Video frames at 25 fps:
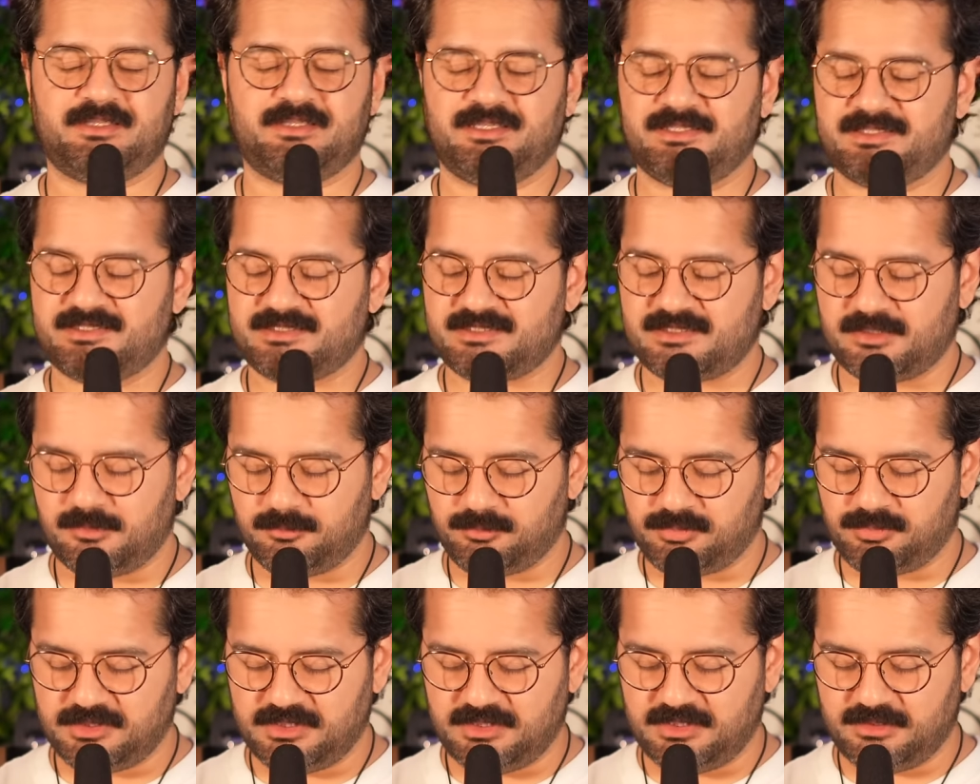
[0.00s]
They
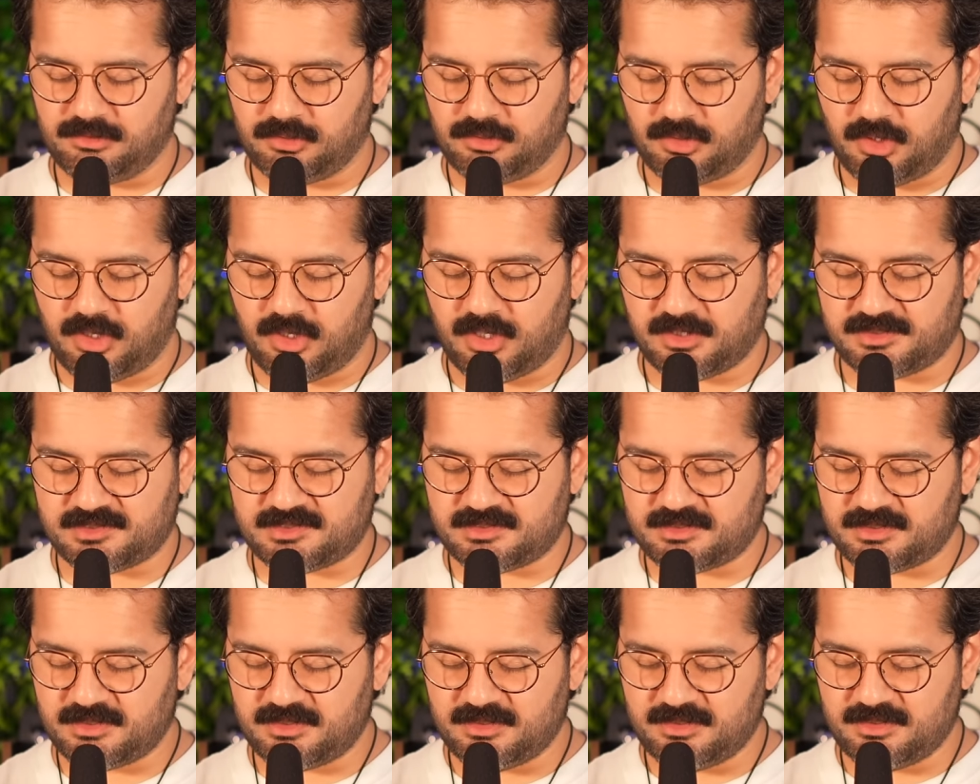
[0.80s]
simply
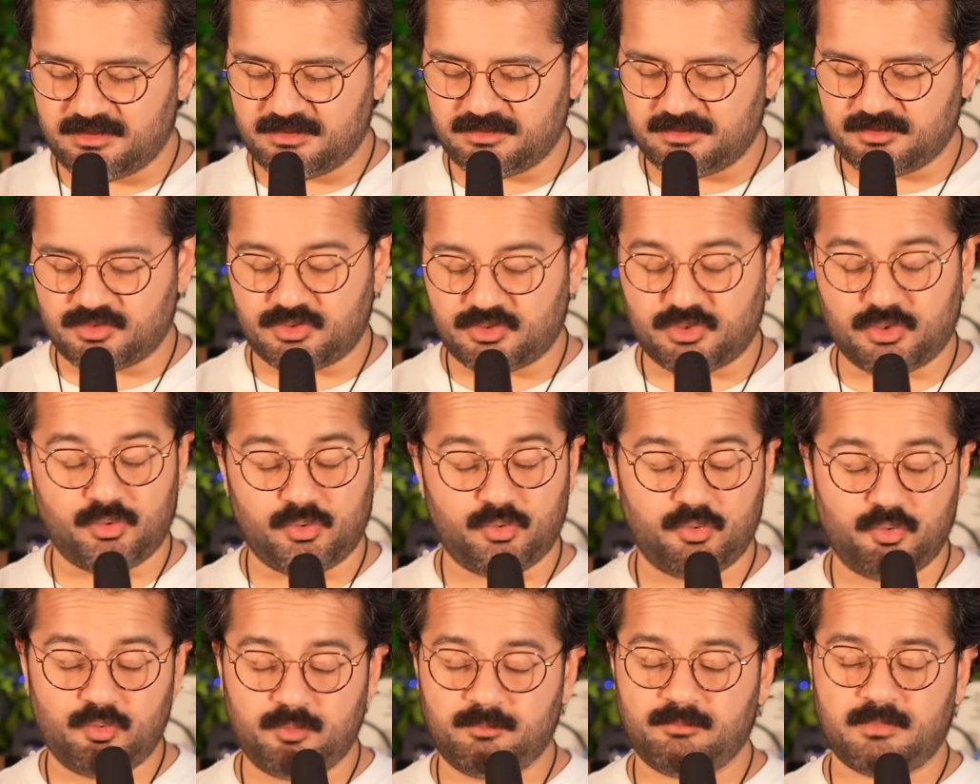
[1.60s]
lost too